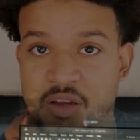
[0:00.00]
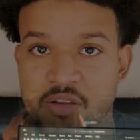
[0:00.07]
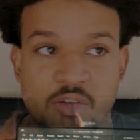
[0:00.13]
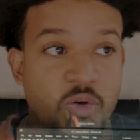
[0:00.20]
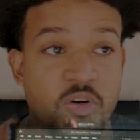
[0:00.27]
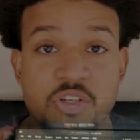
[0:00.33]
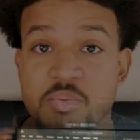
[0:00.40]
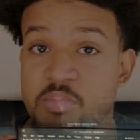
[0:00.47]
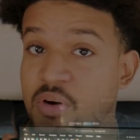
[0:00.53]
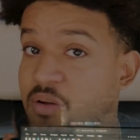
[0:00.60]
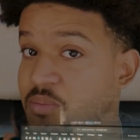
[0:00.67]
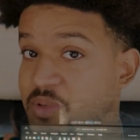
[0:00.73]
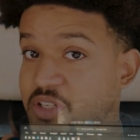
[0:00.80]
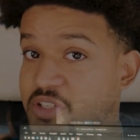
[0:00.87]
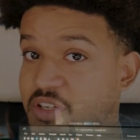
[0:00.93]
Yours
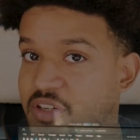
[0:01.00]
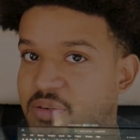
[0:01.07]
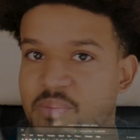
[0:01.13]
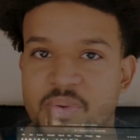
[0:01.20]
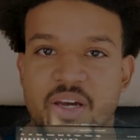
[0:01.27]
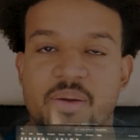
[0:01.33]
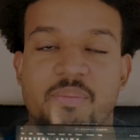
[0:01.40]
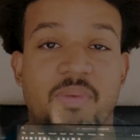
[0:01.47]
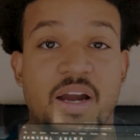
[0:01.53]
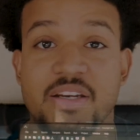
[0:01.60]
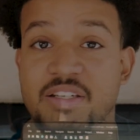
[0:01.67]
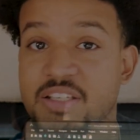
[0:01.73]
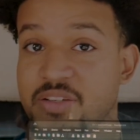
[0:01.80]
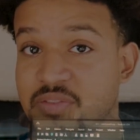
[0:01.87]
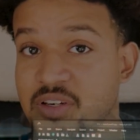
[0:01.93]
probably should, but mine
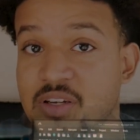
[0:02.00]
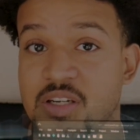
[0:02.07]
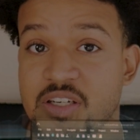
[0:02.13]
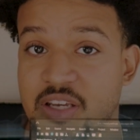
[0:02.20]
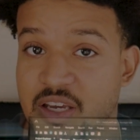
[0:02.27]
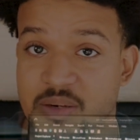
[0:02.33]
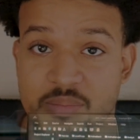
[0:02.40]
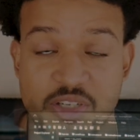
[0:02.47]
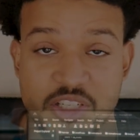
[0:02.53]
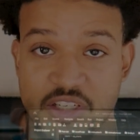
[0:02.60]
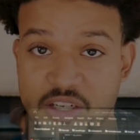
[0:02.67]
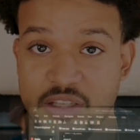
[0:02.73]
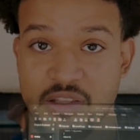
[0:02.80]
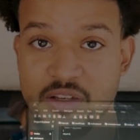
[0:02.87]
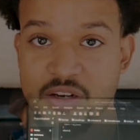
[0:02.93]
didn't even contain
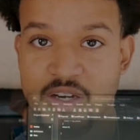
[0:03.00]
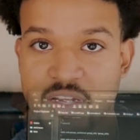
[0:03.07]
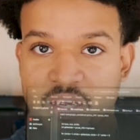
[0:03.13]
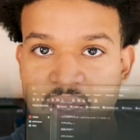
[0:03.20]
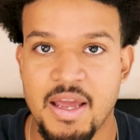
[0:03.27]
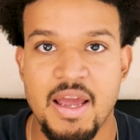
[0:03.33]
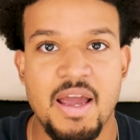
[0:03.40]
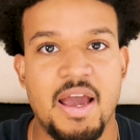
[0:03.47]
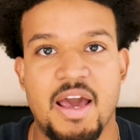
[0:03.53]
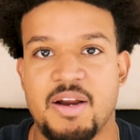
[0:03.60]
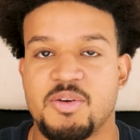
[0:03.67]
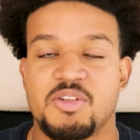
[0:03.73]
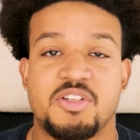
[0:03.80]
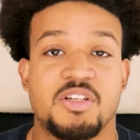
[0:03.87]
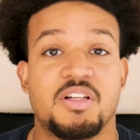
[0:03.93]
machine learning, and it
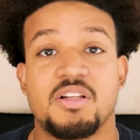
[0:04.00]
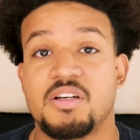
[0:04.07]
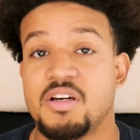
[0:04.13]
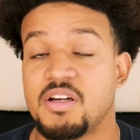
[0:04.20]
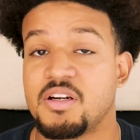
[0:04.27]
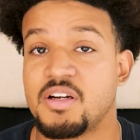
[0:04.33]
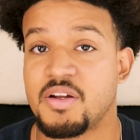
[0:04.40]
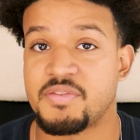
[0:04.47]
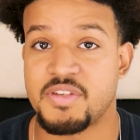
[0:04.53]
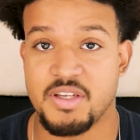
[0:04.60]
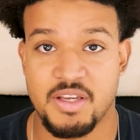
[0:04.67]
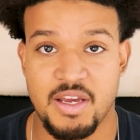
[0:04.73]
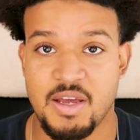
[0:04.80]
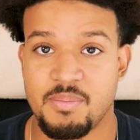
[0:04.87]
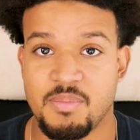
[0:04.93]
was still good enough to
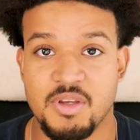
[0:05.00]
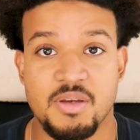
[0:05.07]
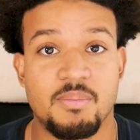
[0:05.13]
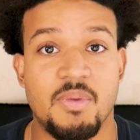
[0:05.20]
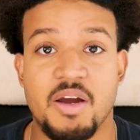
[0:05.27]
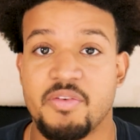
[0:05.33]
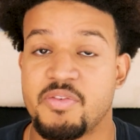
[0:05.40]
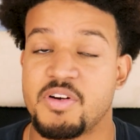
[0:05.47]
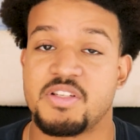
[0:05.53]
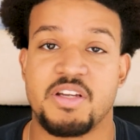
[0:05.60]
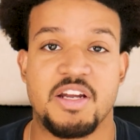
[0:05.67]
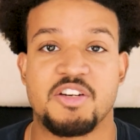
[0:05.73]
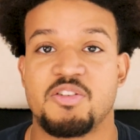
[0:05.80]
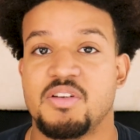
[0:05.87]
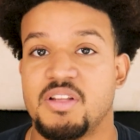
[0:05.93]
get me my first
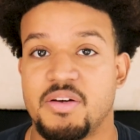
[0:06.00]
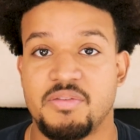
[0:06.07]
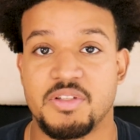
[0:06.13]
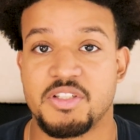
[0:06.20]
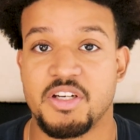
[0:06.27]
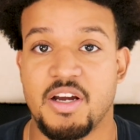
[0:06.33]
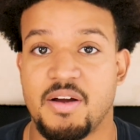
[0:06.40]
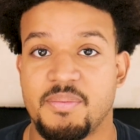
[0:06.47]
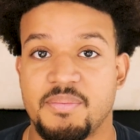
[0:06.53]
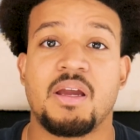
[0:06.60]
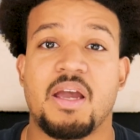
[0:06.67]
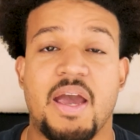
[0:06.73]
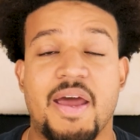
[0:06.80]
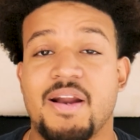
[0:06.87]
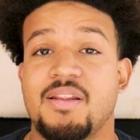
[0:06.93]
entry-level job.
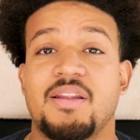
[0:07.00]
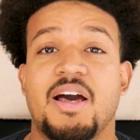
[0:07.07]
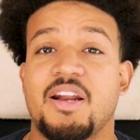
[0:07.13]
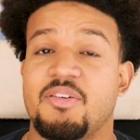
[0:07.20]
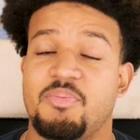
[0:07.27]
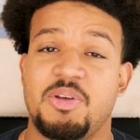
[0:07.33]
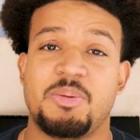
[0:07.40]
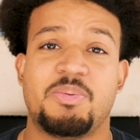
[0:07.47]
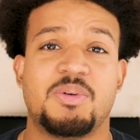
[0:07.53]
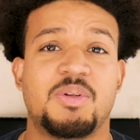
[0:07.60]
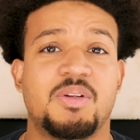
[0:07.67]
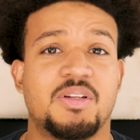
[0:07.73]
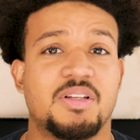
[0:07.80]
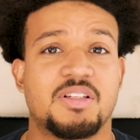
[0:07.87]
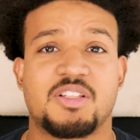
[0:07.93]
And a lot of
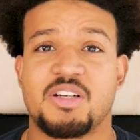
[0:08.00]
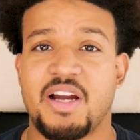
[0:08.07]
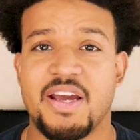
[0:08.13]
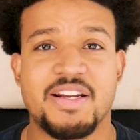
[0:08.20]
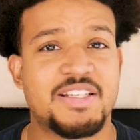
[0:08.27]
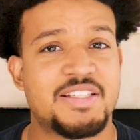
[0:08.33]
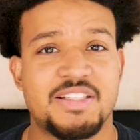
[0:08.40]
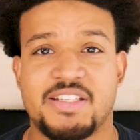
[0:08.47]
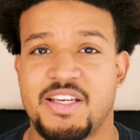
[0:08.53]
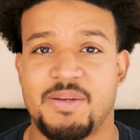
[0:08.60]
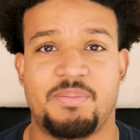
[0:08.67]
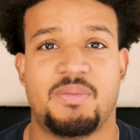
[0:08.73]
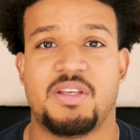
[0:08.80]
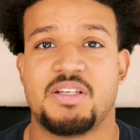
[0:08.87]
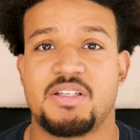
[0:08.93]
people try to
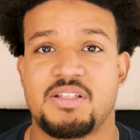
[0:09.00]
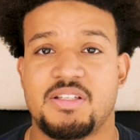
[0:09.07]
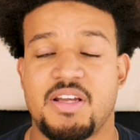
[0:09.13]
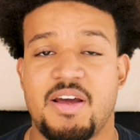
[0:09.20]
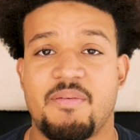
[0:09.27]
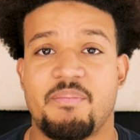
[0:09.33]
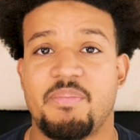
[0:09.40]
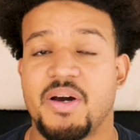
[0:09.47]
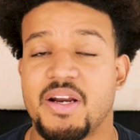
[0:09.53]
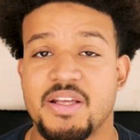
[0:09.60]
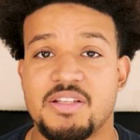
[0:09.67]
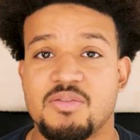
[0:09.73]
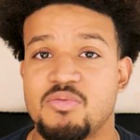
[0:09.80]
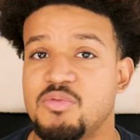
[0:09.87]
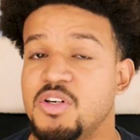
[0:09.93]
skip this step, but
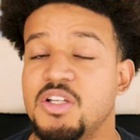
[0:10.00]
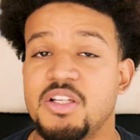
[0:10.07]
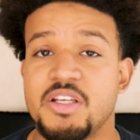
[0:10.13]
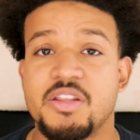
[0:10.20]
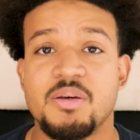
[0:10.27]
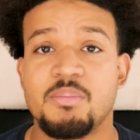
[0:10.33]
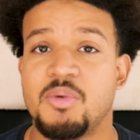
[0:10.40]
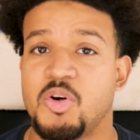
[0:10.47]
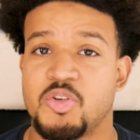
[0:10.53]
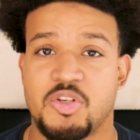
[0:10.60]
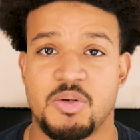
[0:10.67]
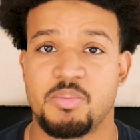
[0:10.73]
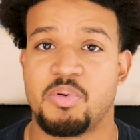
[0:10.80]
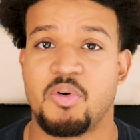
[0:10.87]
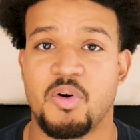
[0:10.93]
it's really the most
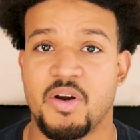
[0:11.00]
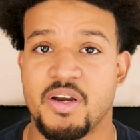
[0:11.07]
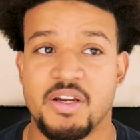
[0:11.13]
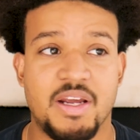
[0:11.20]
important.